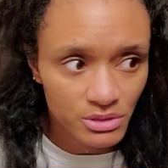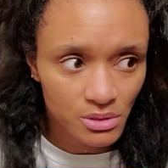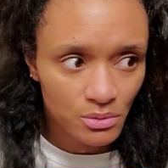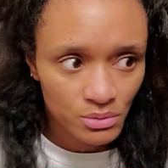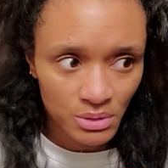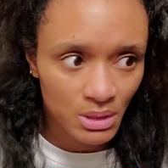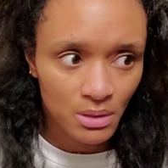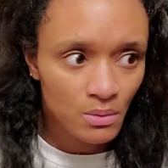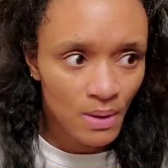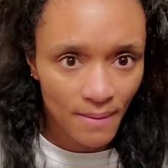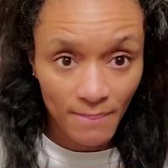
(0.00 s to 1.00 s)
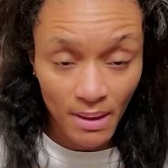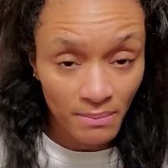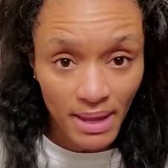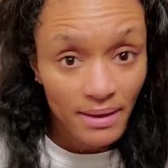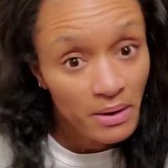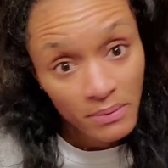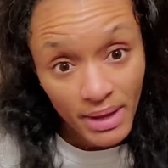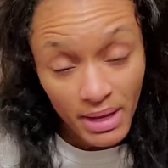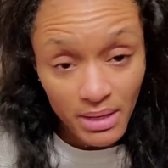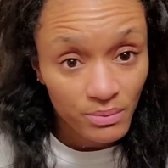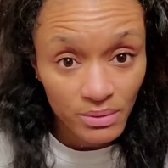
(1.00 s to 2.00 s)
So, you know, I'm like,
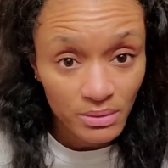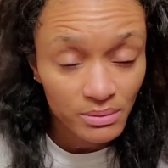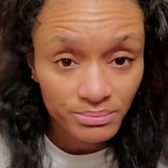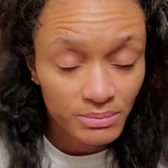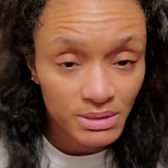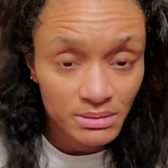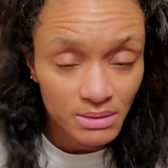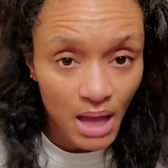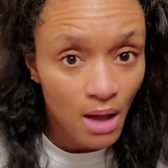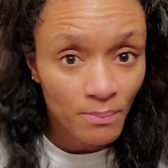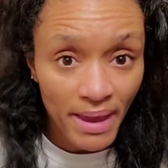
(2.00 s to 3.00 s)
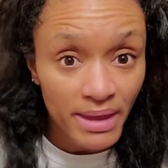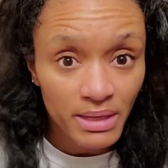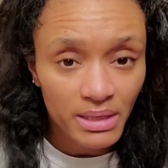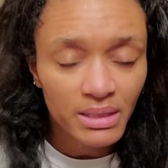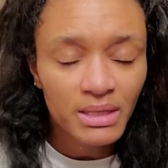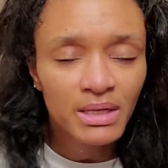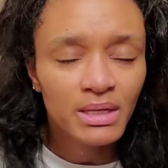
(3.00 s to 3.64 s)
okay, well, I'll pay it.